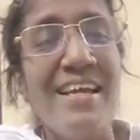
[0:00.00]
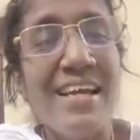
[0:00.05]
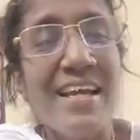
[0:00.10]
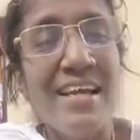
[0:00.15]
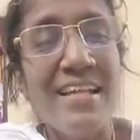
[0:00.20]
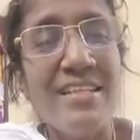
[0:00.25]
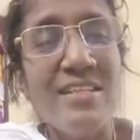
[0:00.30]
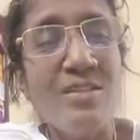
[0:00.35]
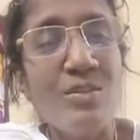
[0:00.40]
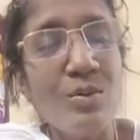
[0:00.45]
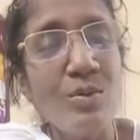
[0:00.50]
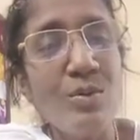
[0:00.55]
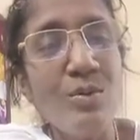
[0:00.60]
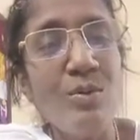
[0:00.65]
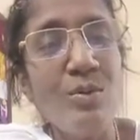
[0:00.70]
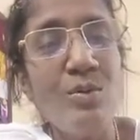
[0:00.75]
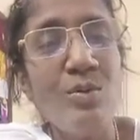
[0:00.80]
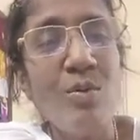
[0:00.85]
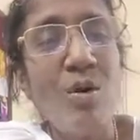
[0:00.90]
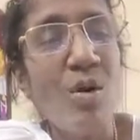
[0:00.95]
And
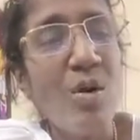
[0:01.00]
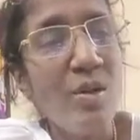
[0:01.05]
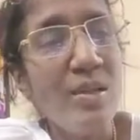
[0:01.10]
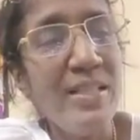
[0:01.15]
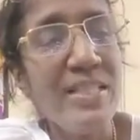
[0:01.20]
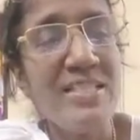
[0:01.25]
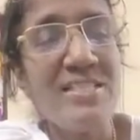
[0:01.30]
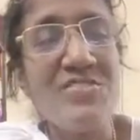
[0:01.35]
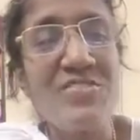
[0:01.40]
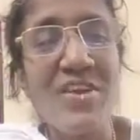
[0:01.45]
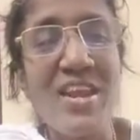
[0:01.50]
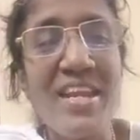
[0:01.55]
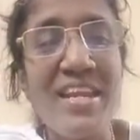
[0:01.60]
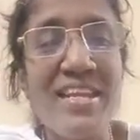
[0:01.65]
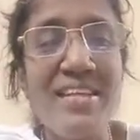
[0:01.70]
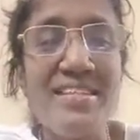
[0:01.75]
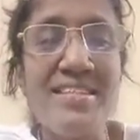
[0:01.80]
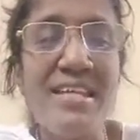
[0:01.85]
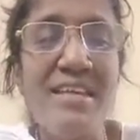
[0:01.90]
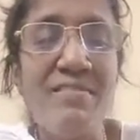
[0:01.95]
so all this
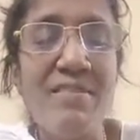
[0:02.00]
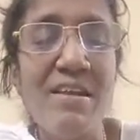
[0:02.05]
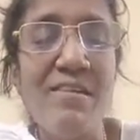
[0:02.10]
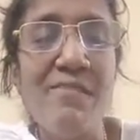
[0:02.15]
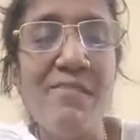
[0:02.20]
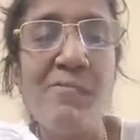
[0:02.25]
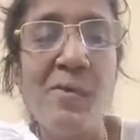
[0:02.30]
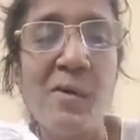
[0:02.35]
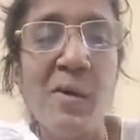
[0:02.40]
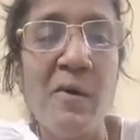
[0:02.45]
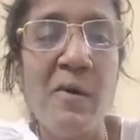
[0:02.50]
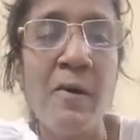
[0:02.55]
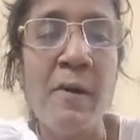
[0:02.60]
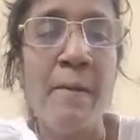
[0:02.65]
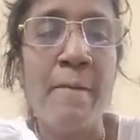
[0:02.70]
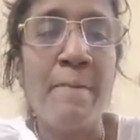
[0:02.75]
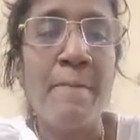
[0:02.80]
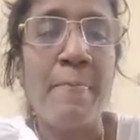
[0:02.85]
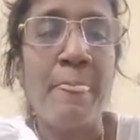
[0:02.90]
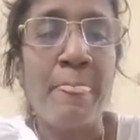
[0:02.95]
training is given for
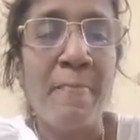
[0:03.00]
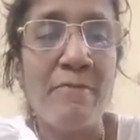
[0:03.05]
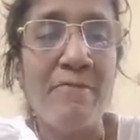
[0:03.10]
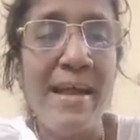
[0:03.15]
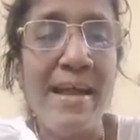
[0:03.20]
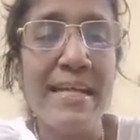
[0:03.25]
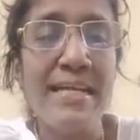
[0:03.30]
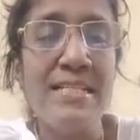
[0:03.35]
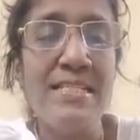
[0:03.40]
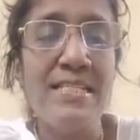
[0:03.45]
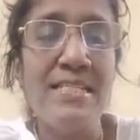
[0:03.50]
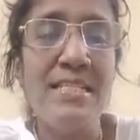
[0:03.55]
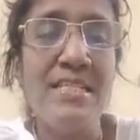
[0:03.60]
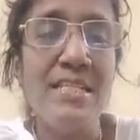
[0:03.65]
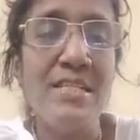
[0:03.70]
the faculty